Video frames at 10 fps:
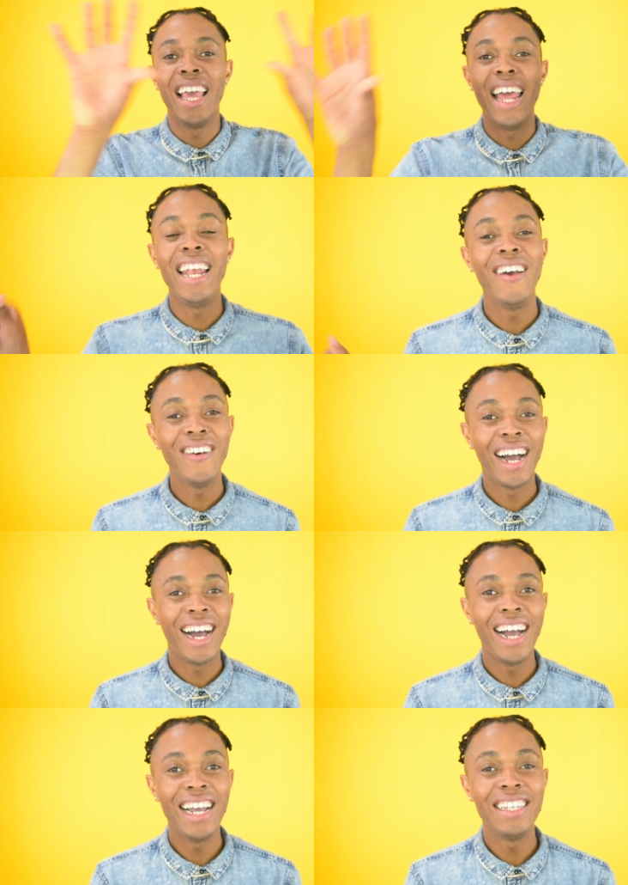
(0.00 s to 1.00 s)
Hello
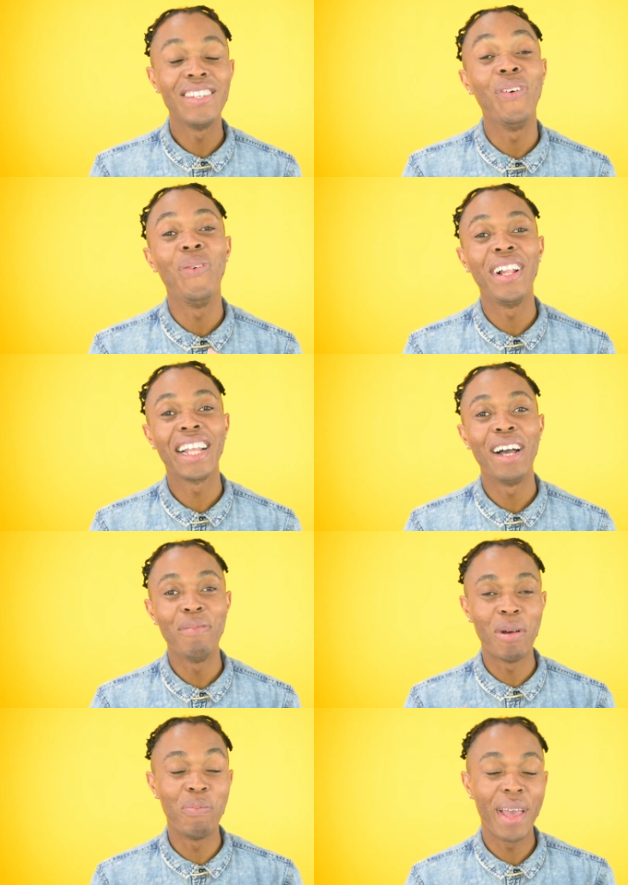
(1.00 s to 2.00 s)
guys, welcome
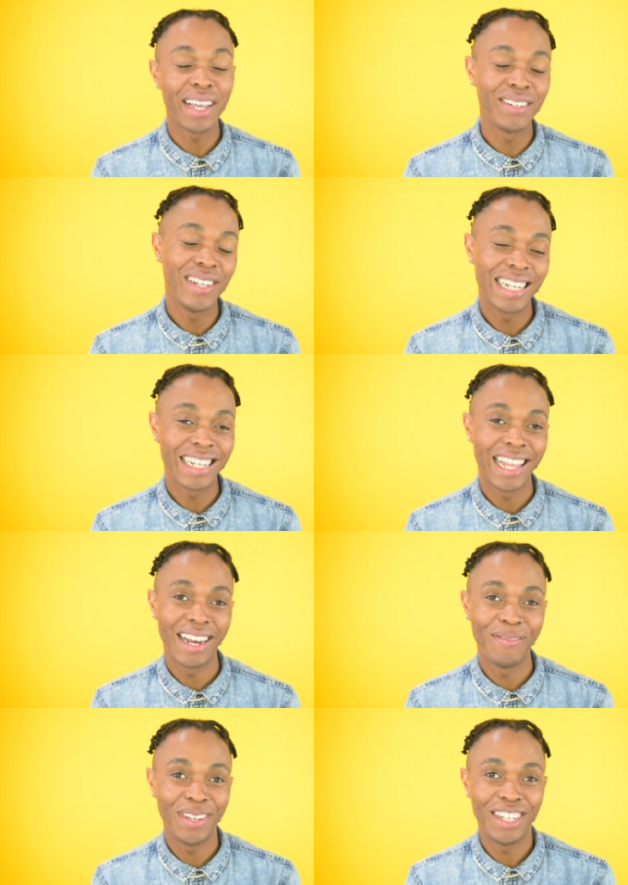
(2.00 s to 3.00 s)
back to yet another
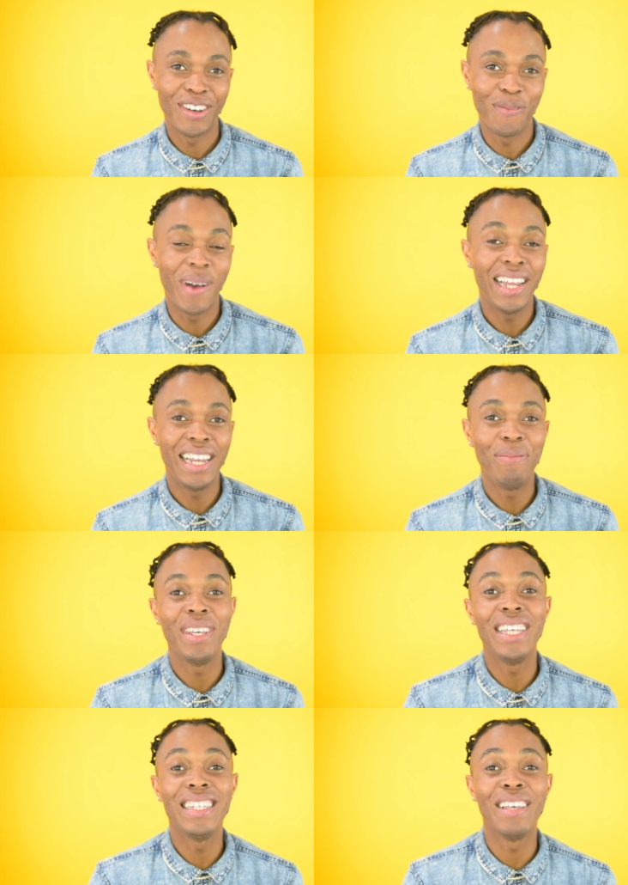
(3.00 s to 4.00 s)
video. My name
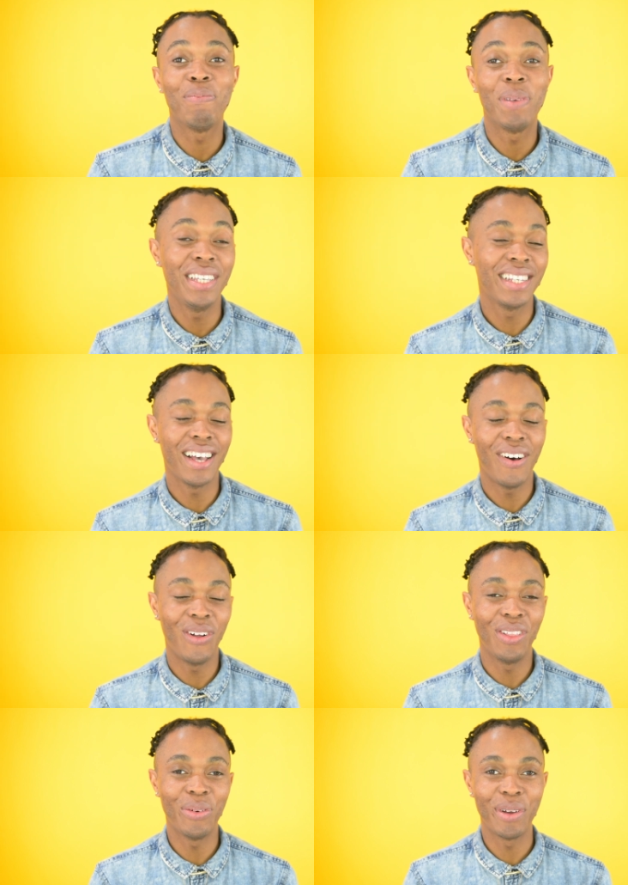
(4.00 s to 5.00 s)
is Peter,
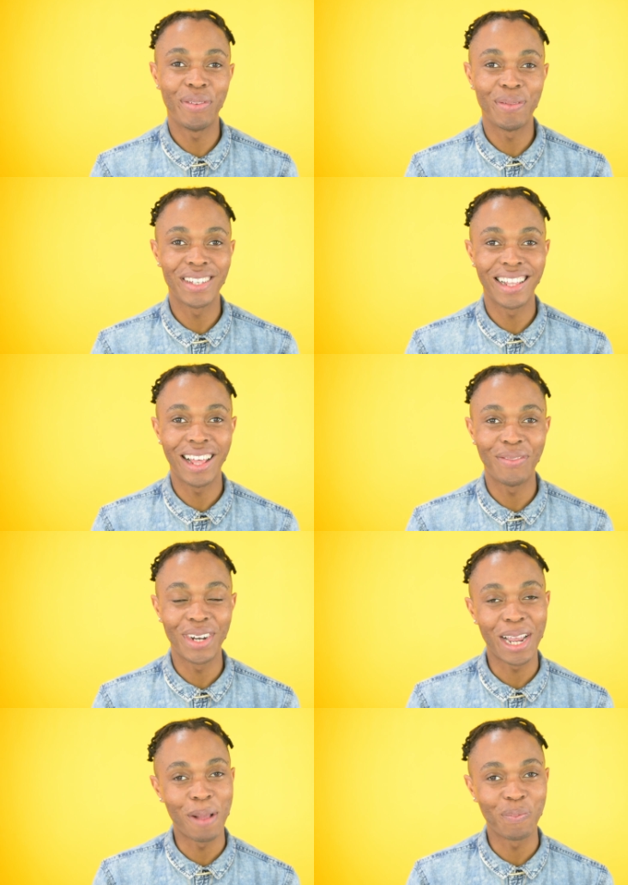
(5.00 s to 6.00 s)
all the way from South
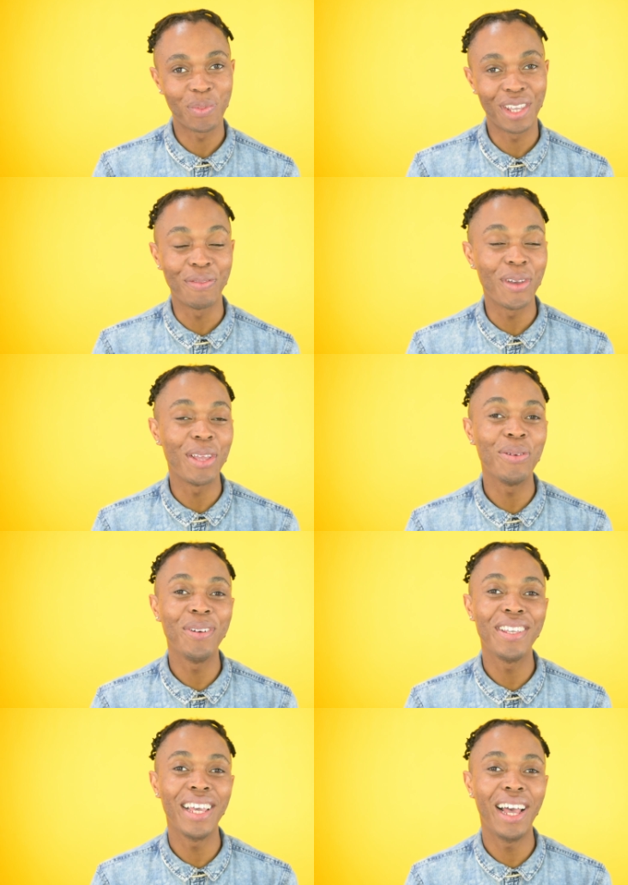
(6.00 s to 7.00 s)
Africa. If you are new
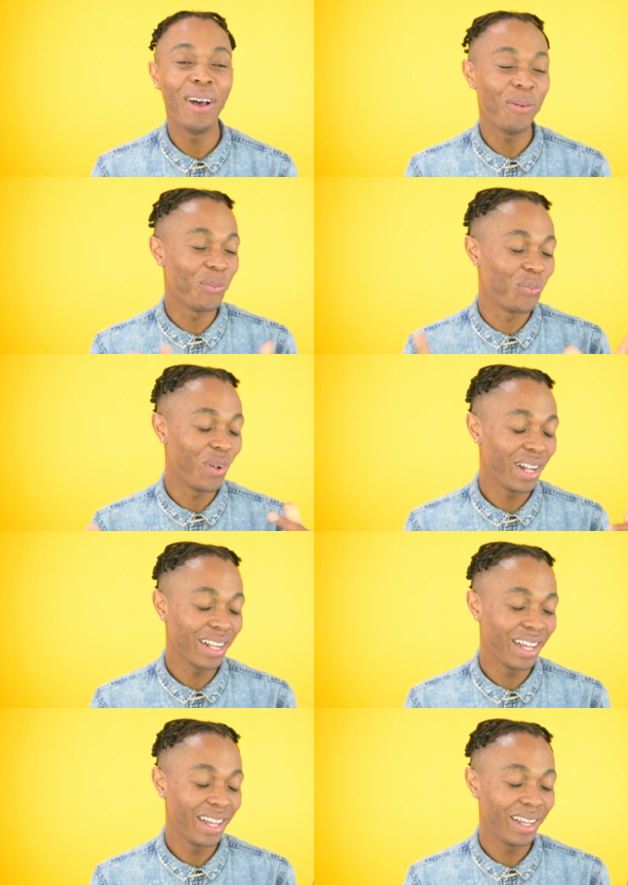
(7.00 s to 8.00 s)
here,
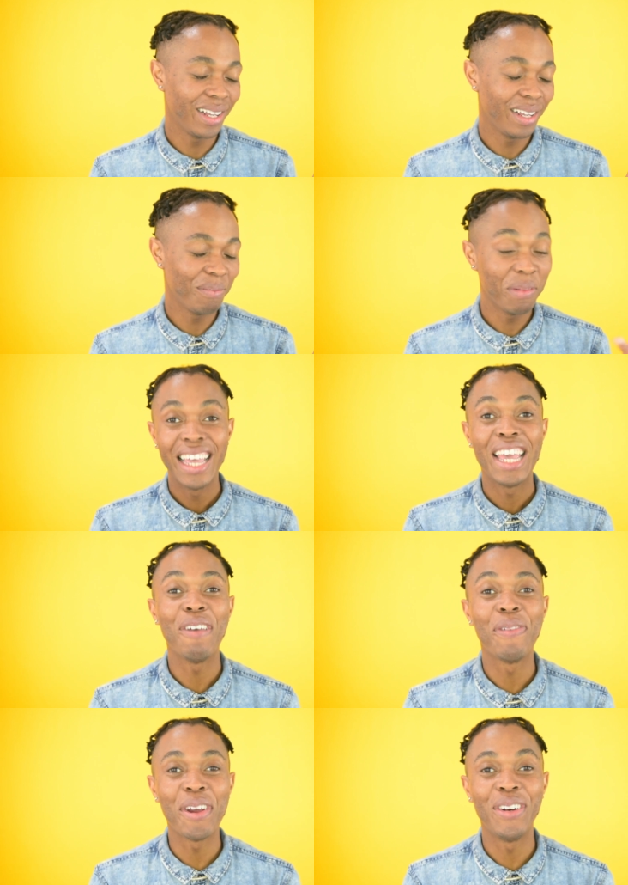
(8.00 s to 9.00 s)
welcome.
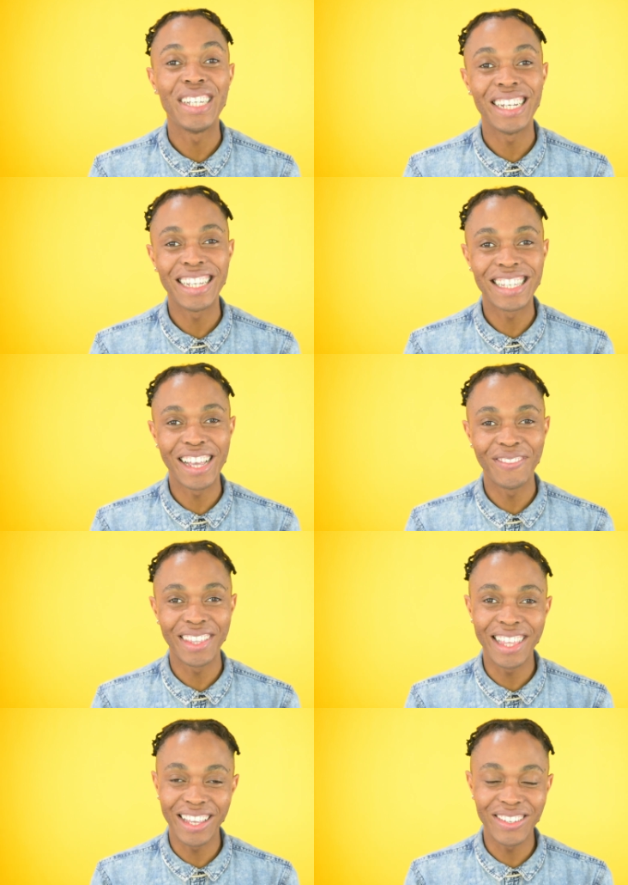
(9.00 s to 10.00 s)
If you are returning Sammy,
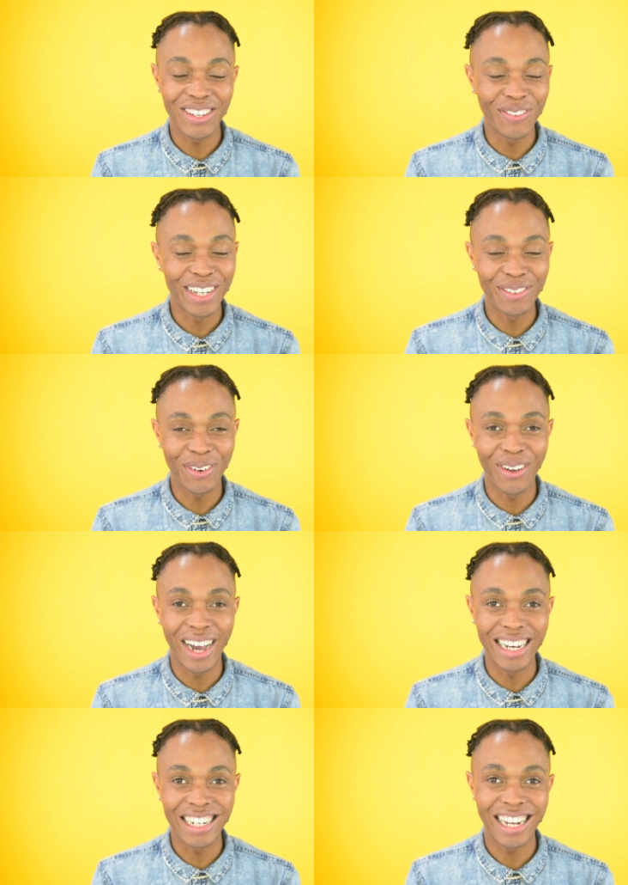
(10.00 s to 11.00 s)
thank you so much for your
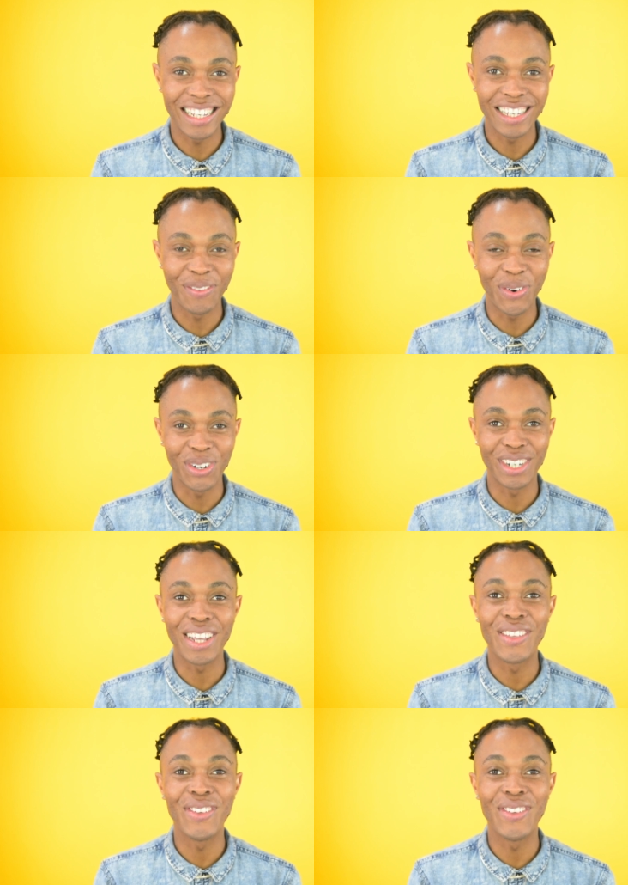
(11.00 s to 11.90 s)
undying support.